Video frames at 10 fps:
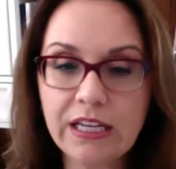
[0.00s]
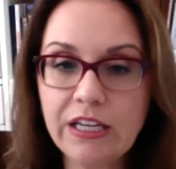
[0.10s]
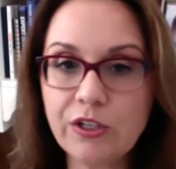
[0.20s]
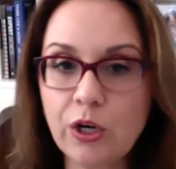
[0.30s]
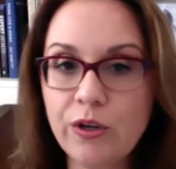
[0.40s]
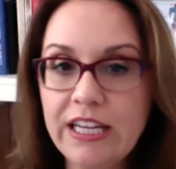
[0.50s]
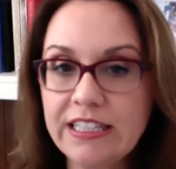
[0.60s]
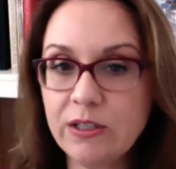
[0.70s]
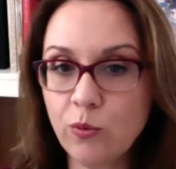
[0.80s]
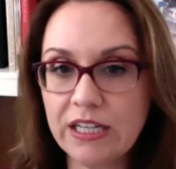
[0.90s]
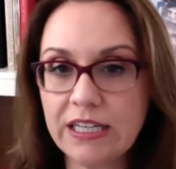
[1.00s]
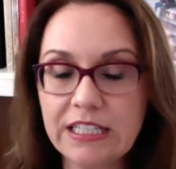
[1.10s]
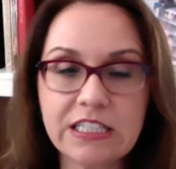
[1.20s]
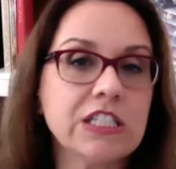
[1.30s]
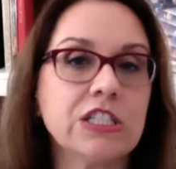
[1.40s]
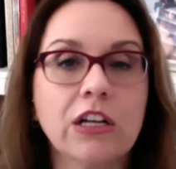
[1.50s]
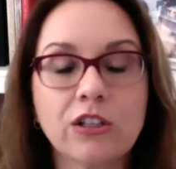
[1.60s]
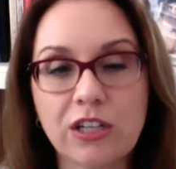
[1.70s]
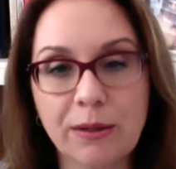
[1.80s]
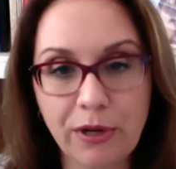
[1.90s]
you know, either one is
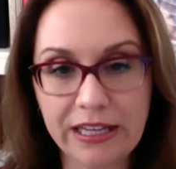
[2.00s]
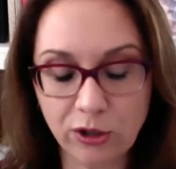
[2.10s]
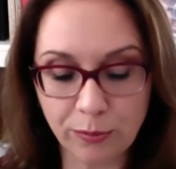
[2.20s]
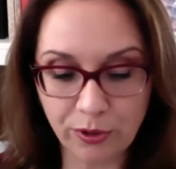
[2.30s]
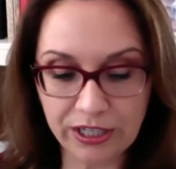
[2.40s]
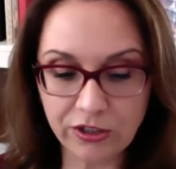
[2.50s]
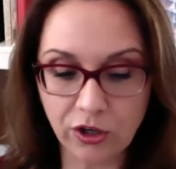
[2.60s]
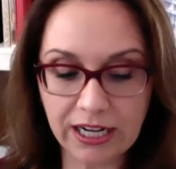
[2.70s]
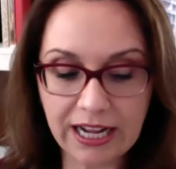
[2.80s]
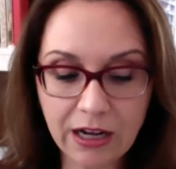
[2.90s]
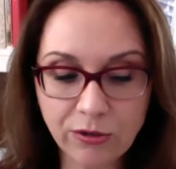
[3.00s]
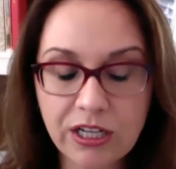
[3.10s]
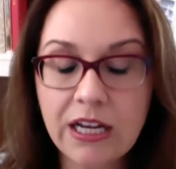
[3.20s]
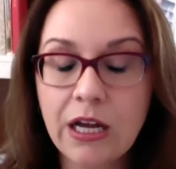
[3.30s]
not going to make or break your account.